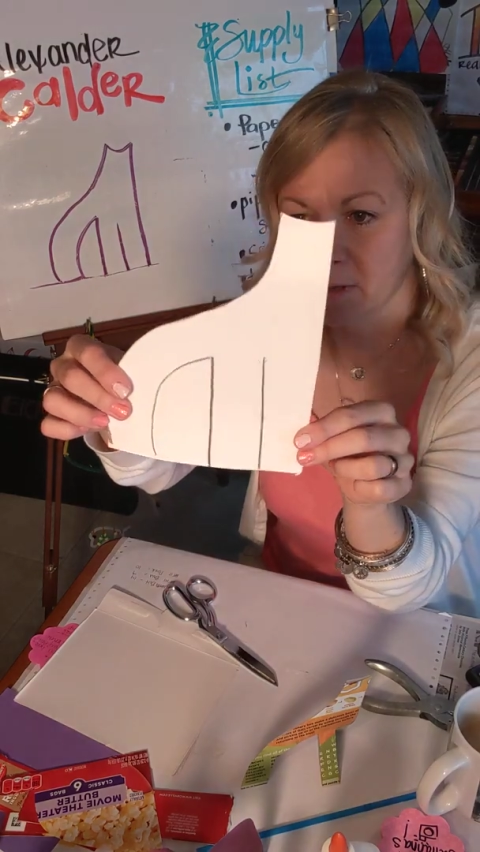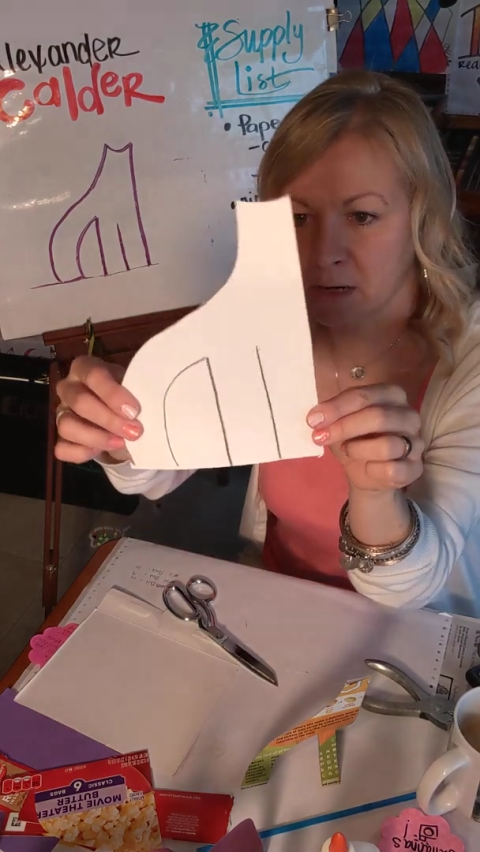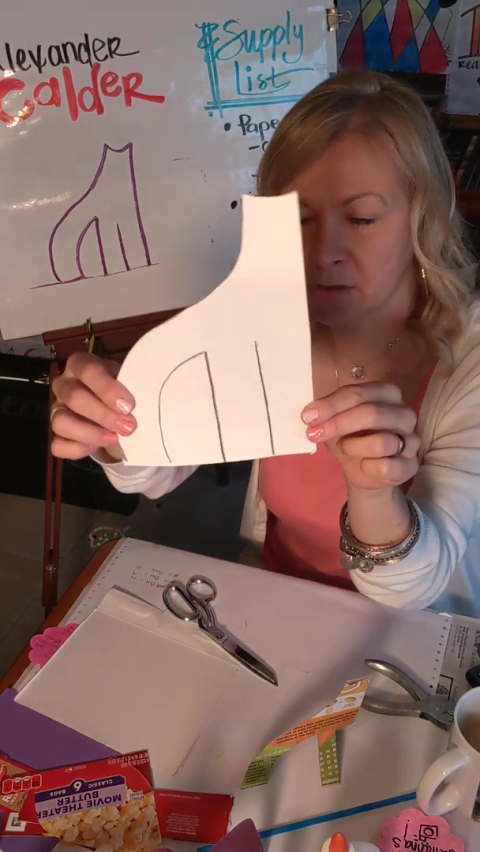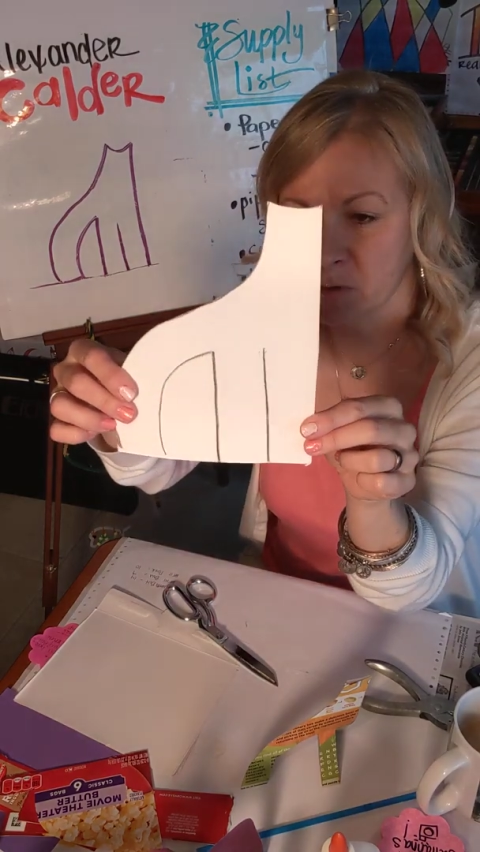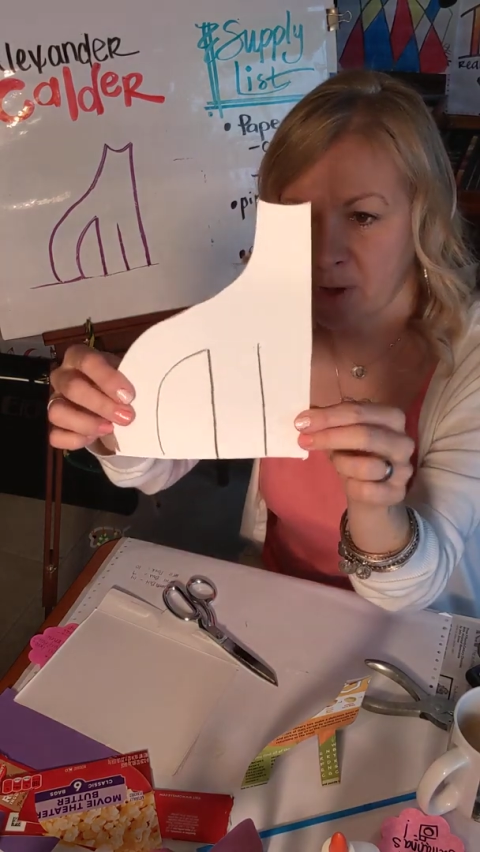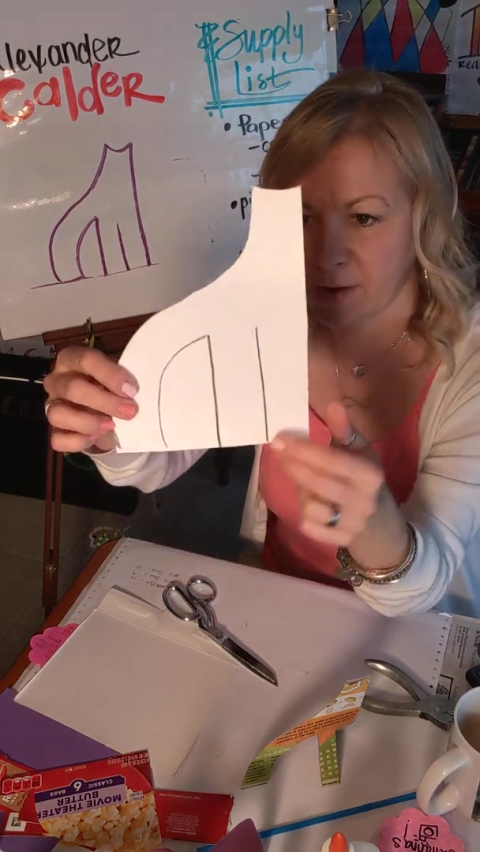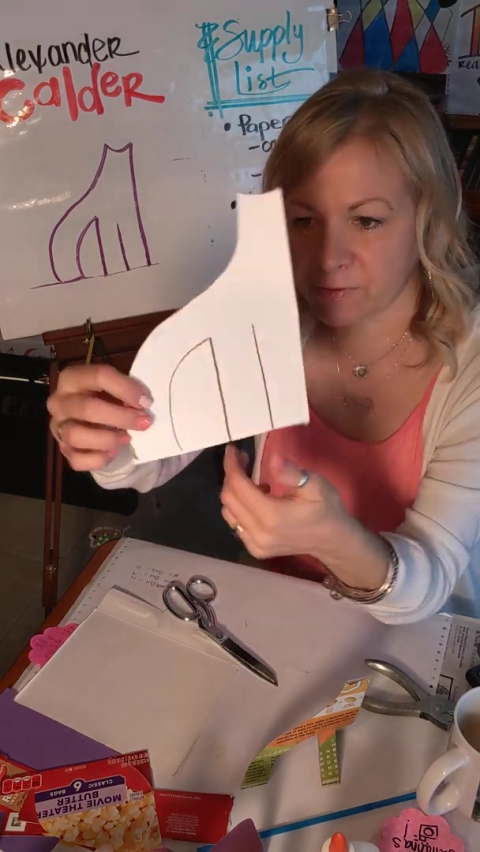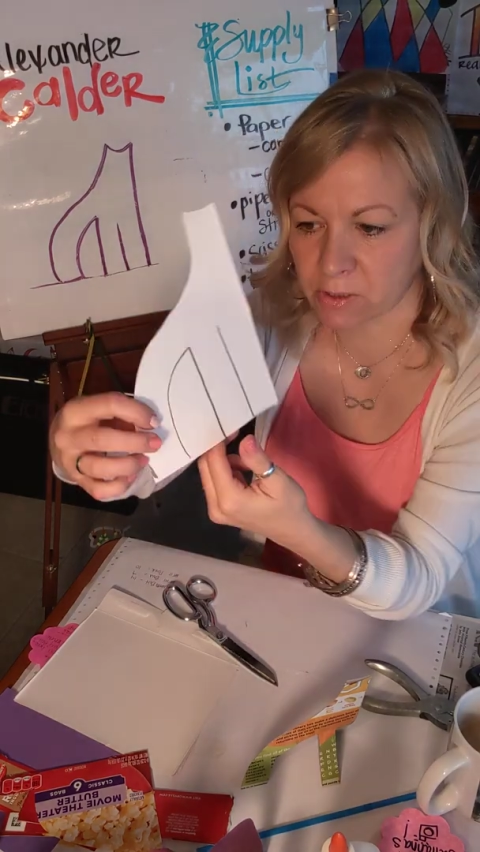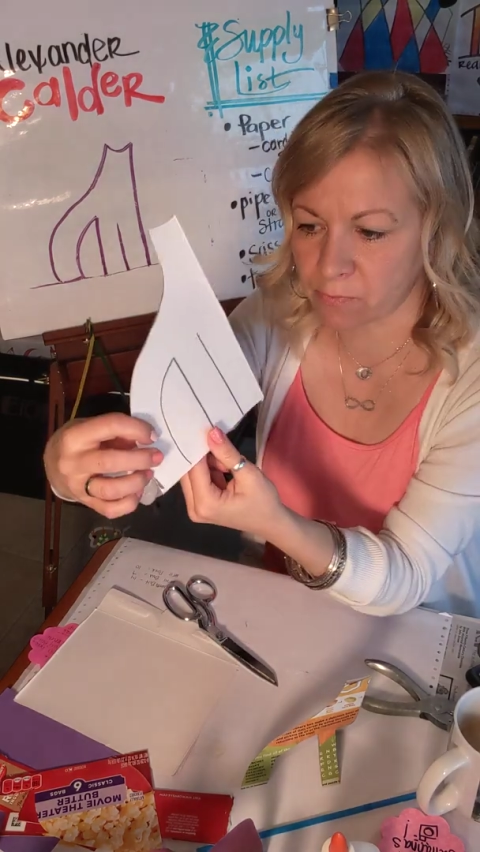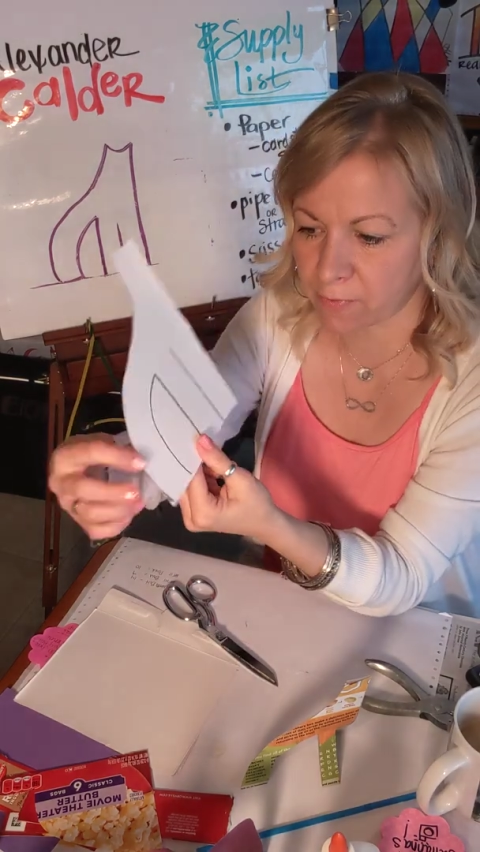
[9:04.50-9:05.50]
our giraffe
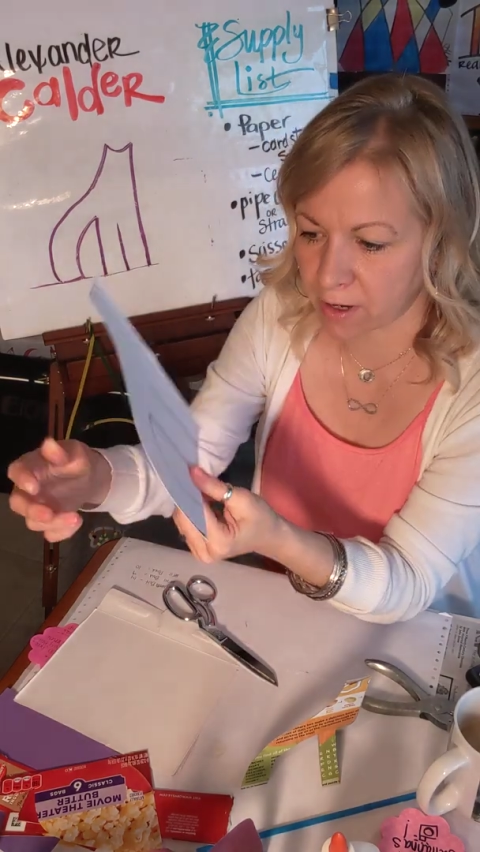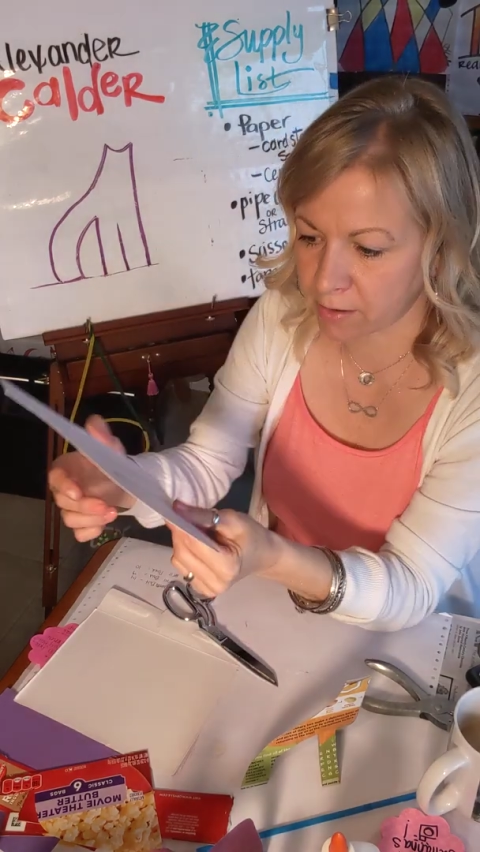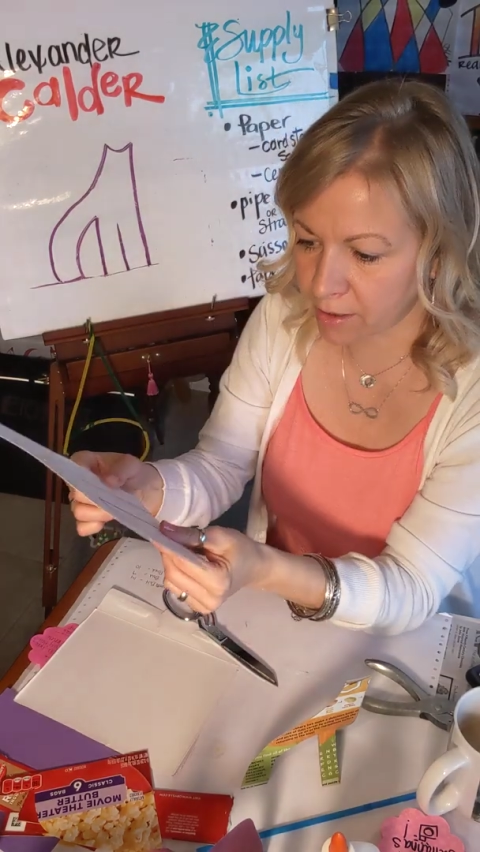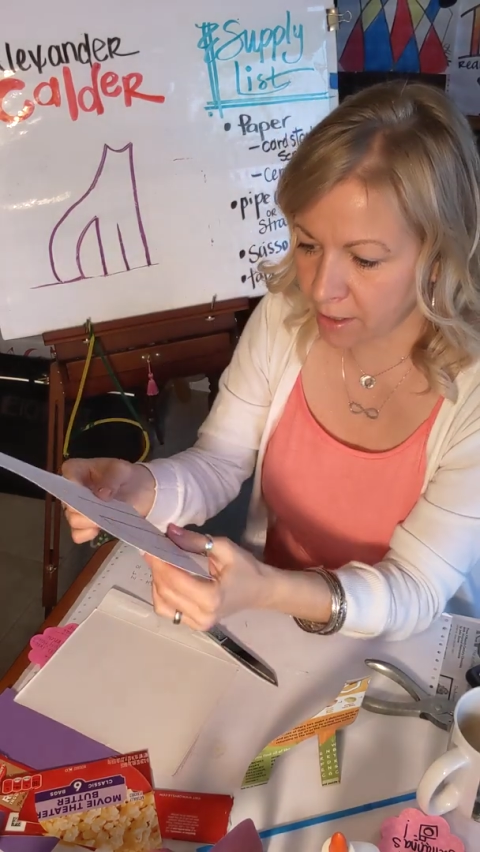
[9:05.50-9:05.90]
so far,